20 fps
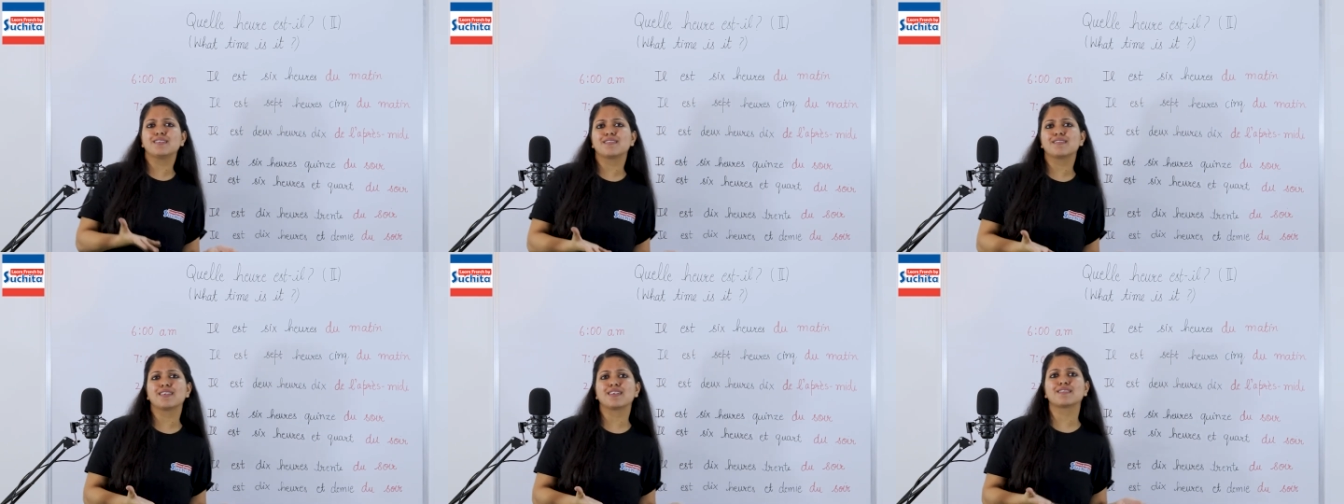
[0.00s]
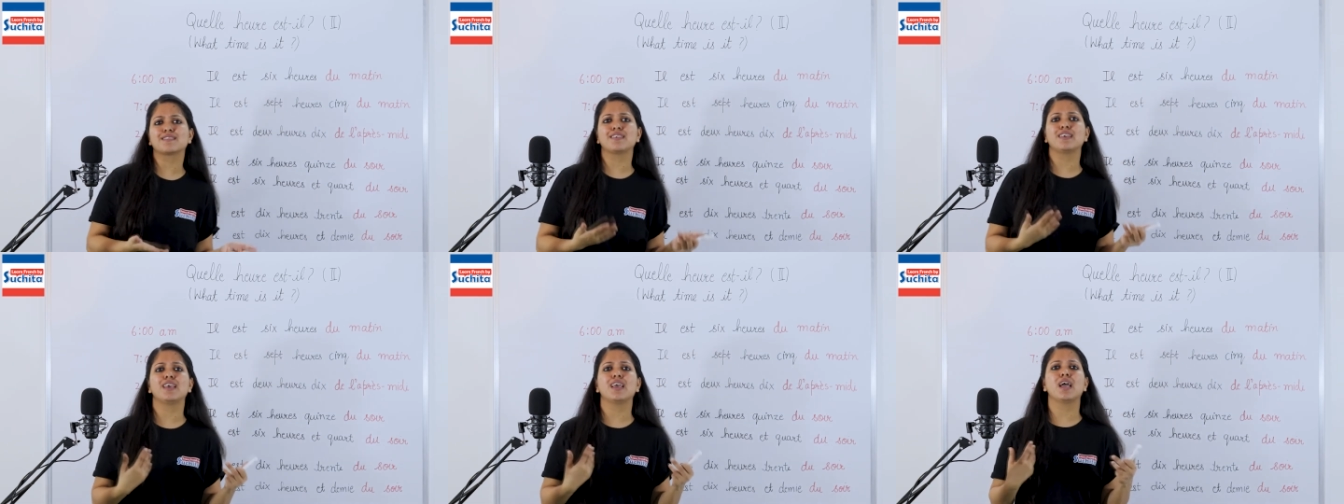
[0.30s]
is
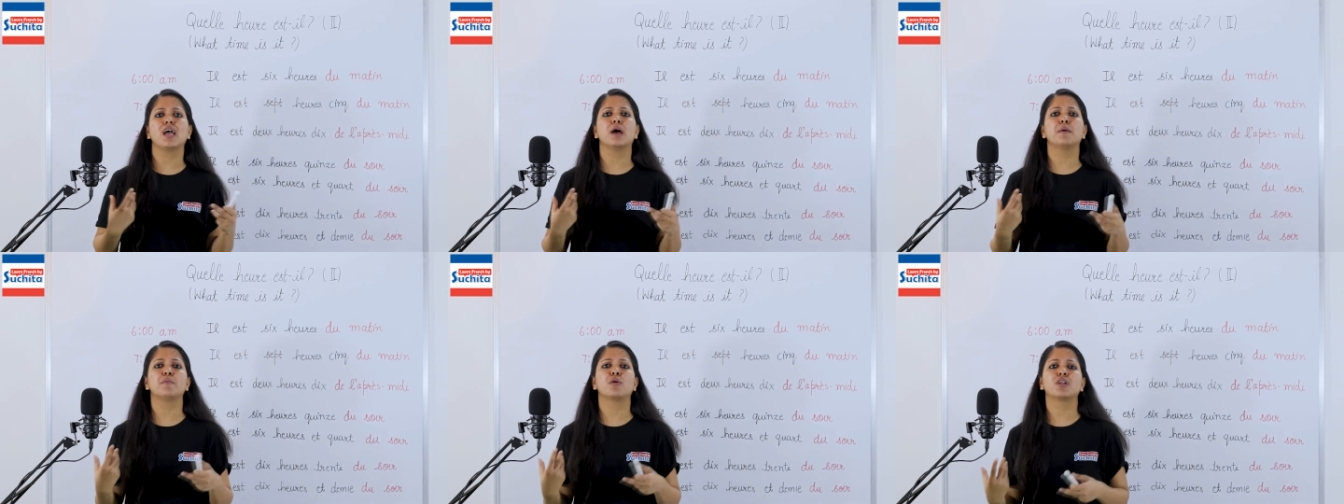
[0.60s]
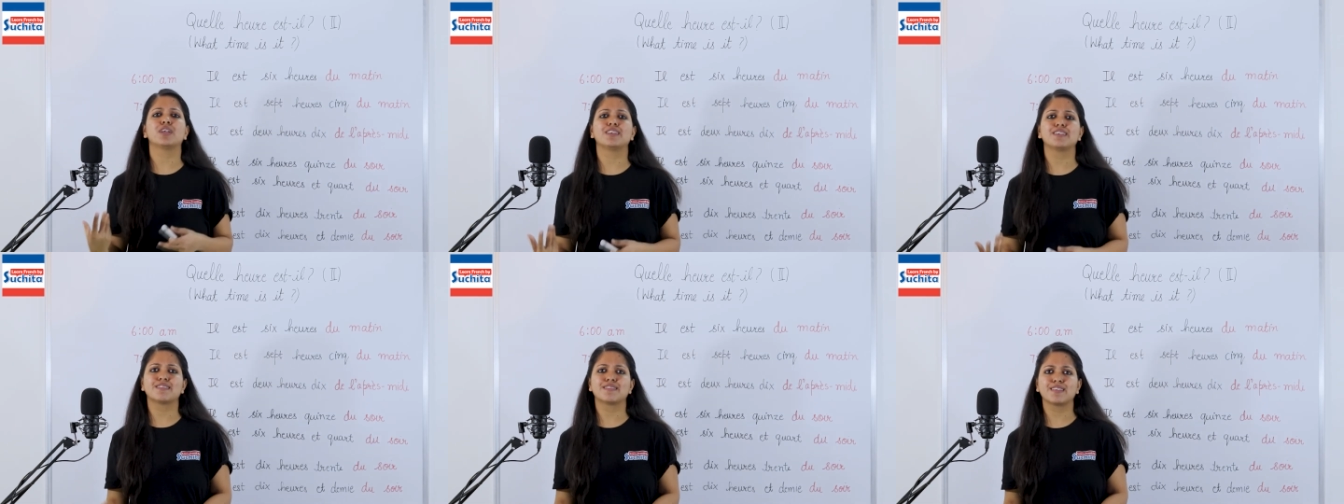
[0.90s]
6 AM
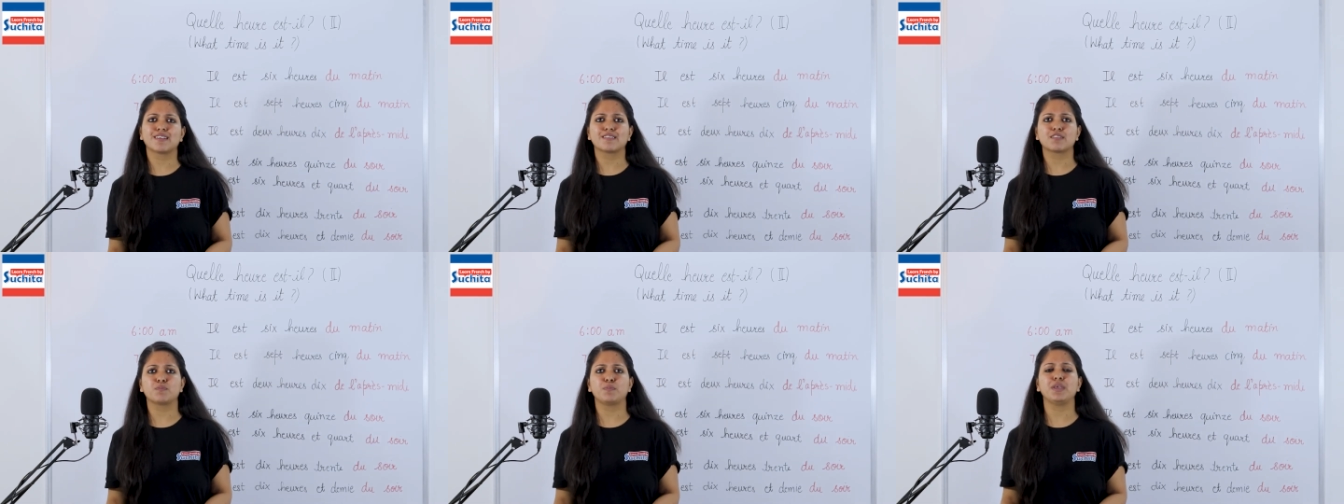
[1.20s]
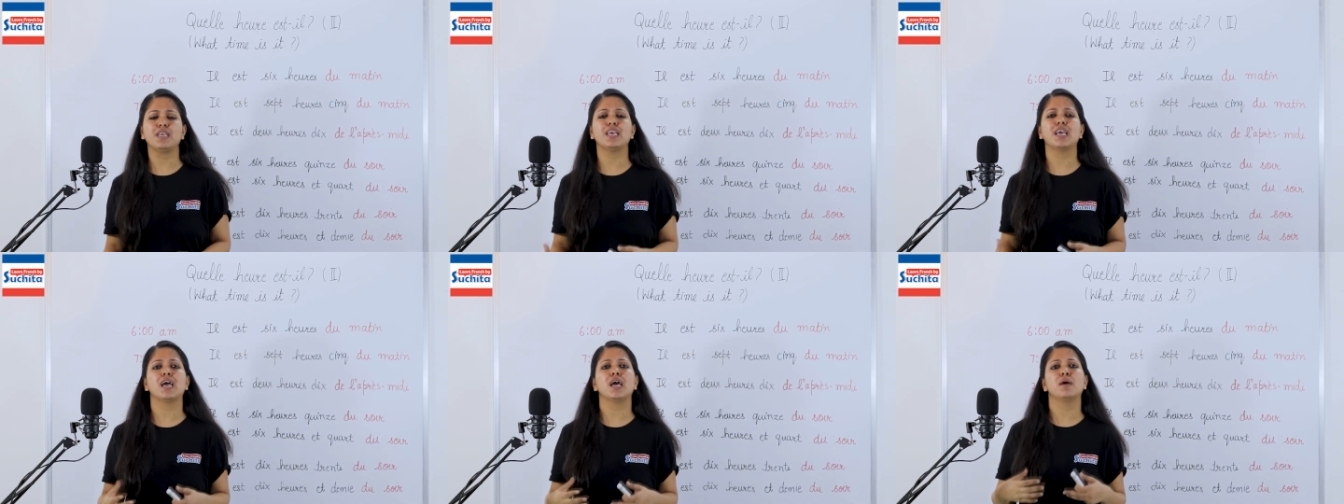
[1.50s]
or it is 6
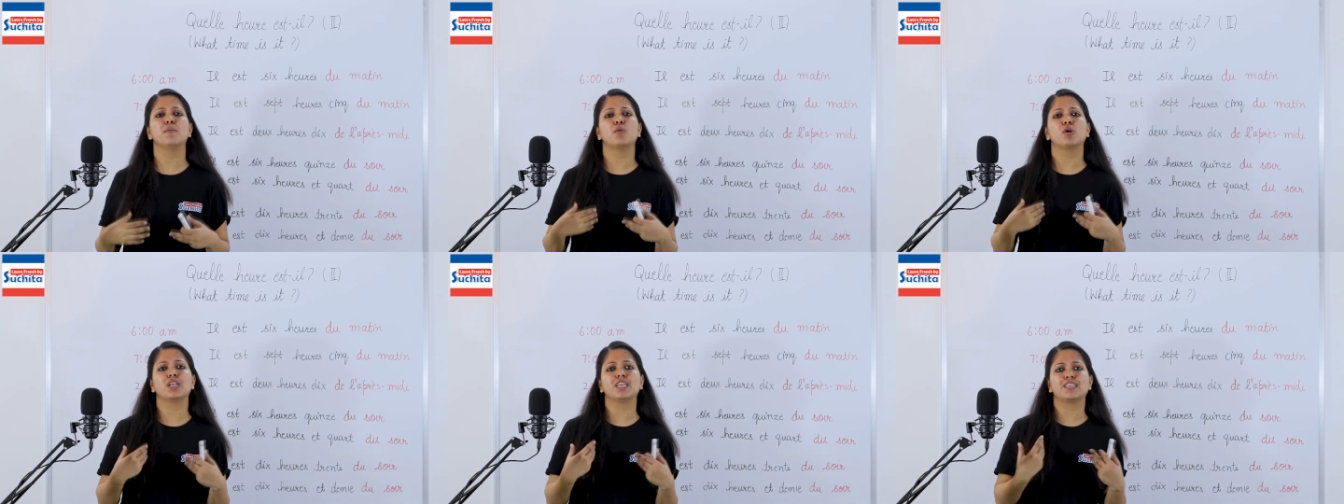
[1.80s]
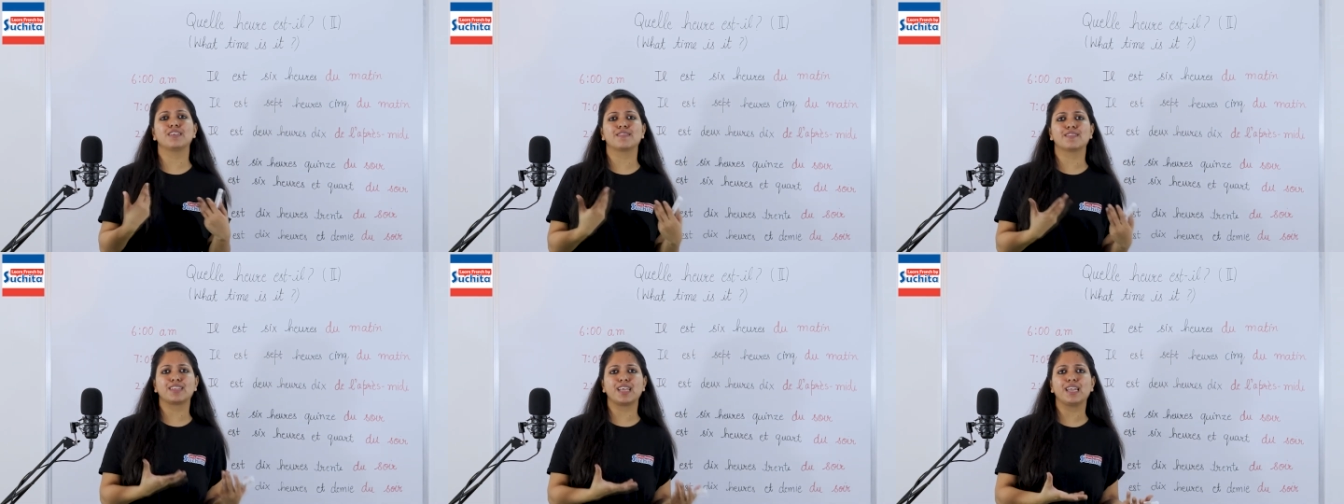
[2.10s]
PM or
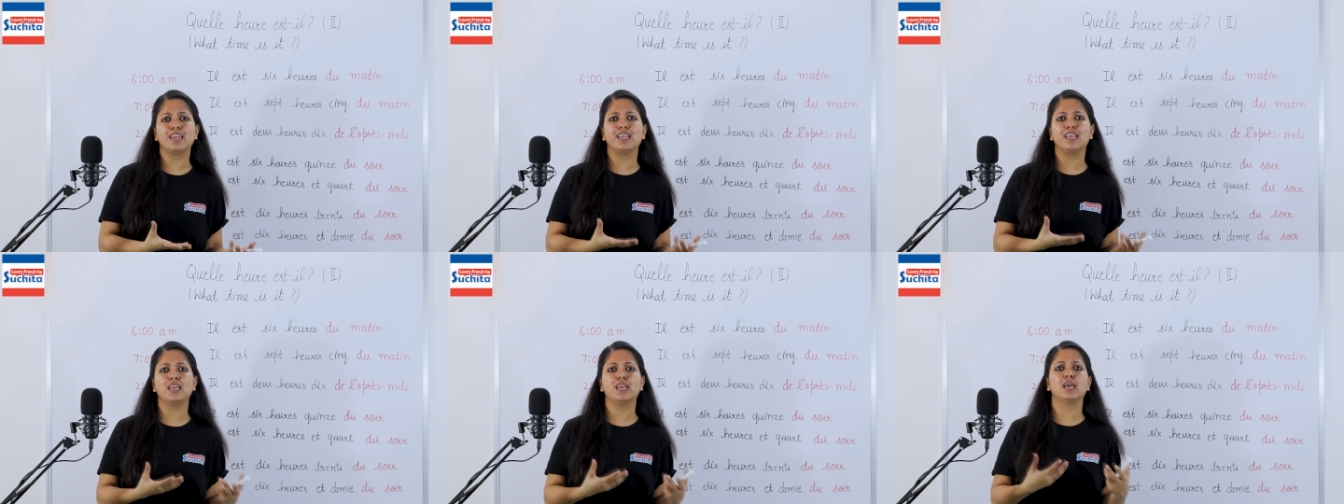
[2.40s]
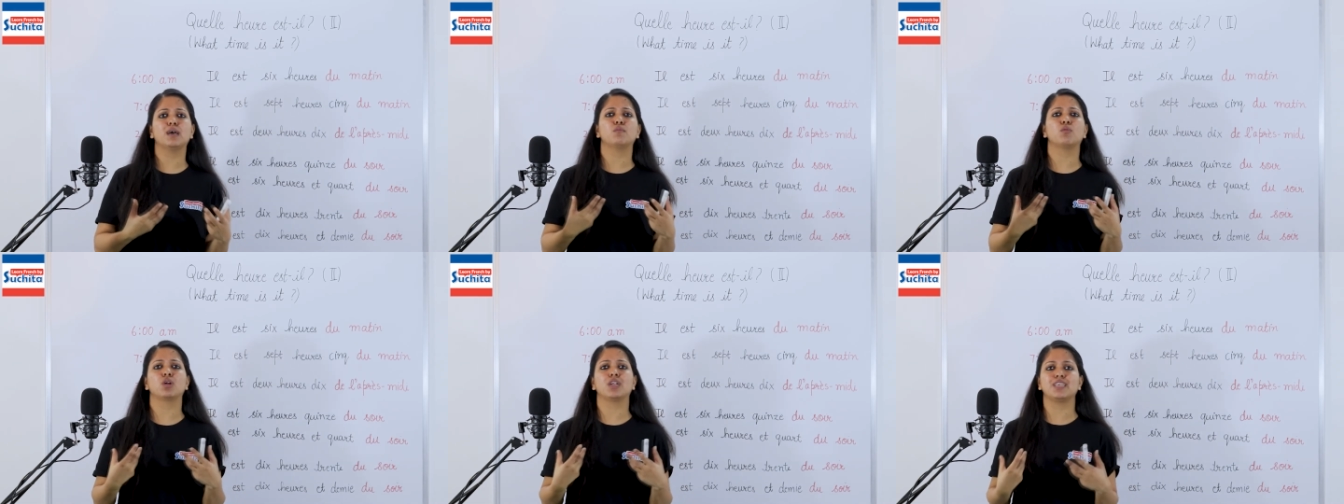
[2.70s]
it is 10
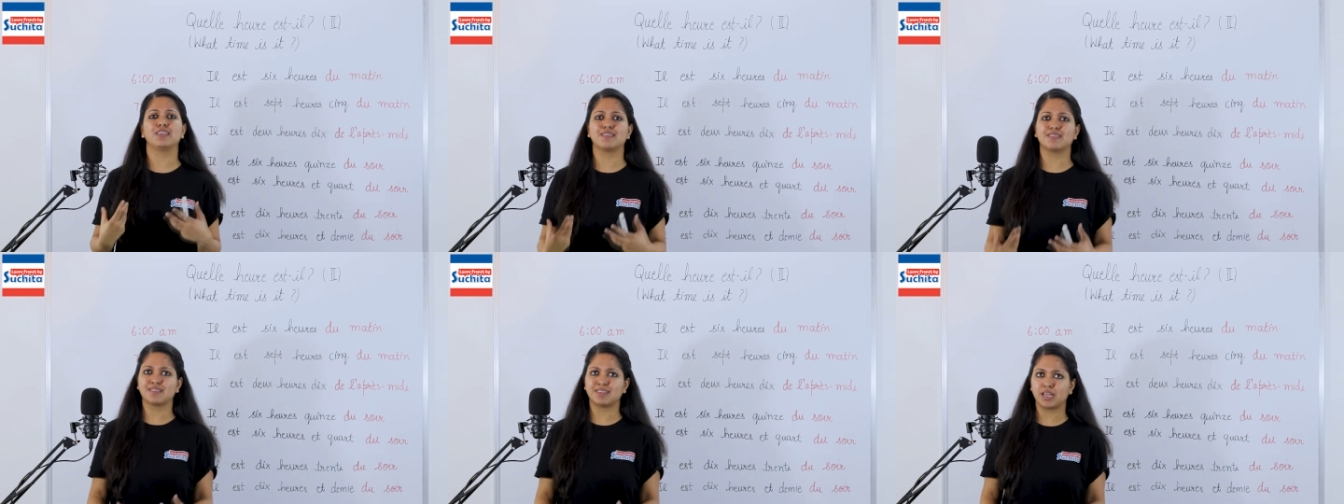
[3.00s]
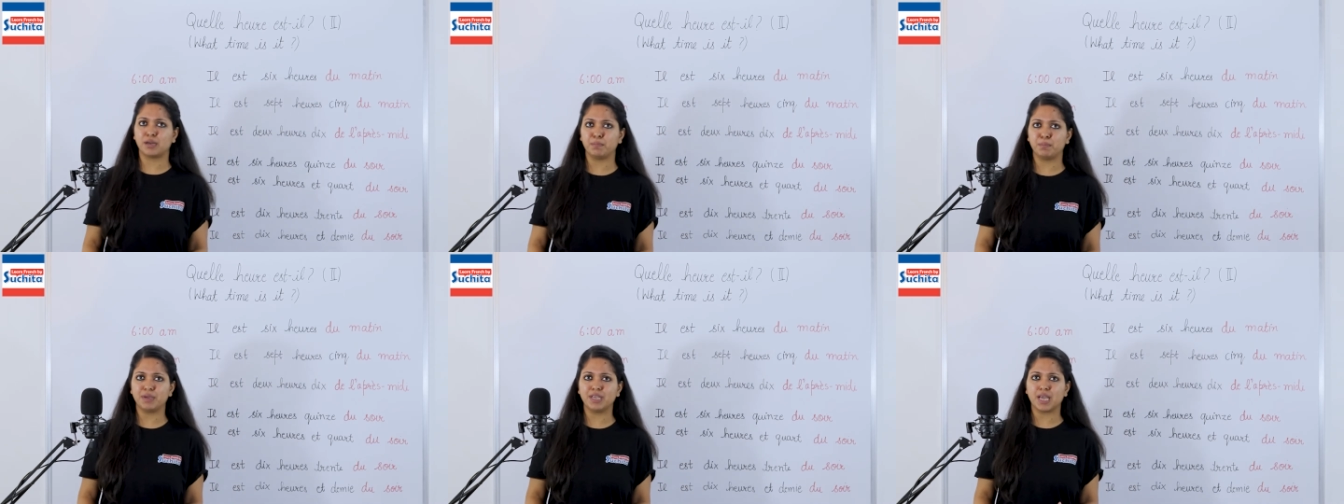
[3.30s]
AM or it is
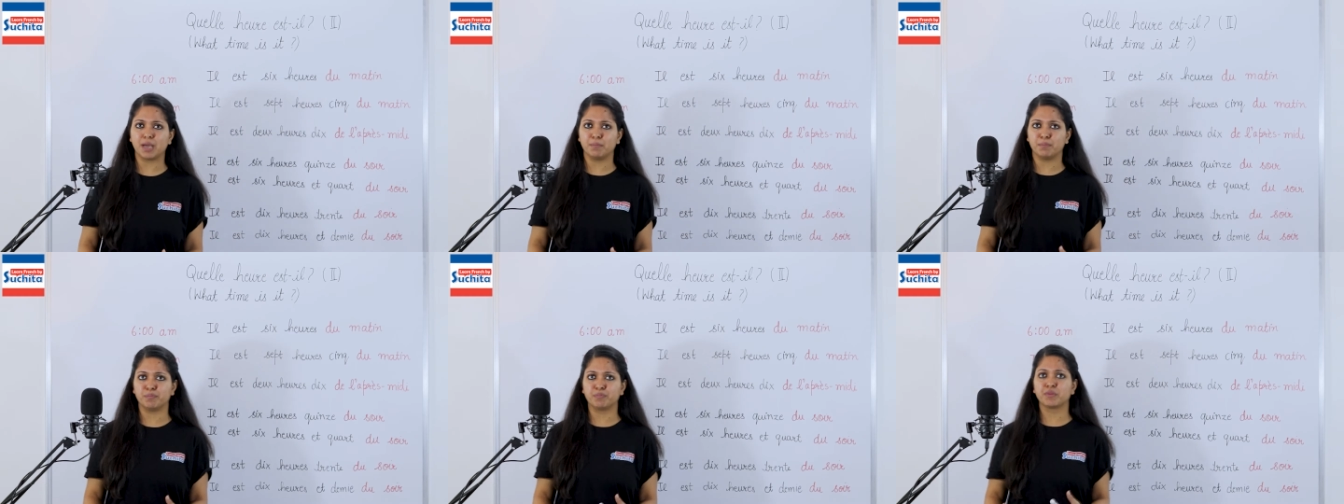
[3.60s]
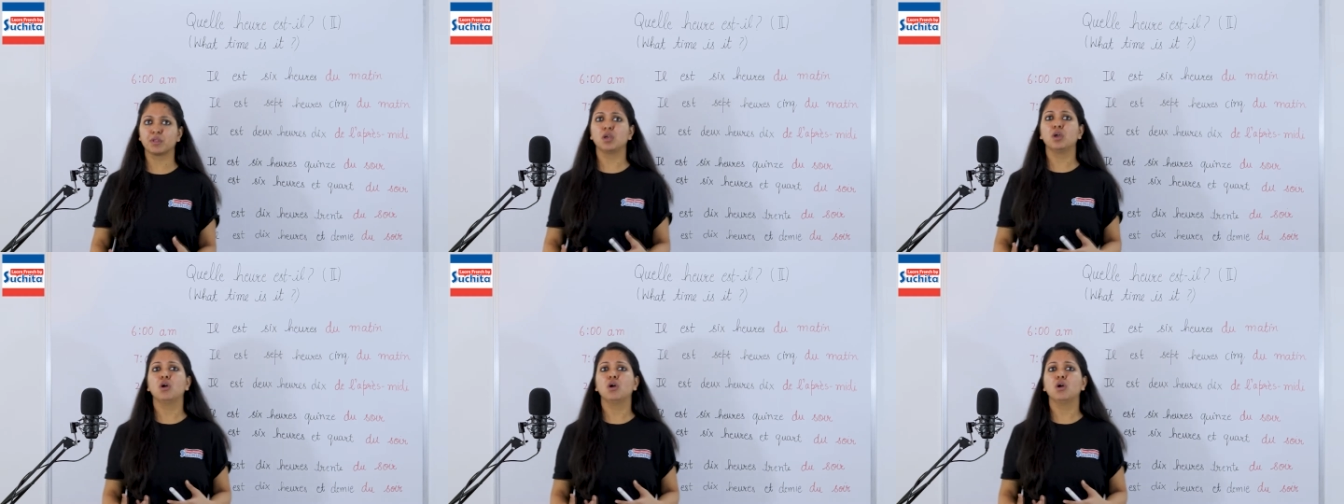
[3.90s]
10 PM.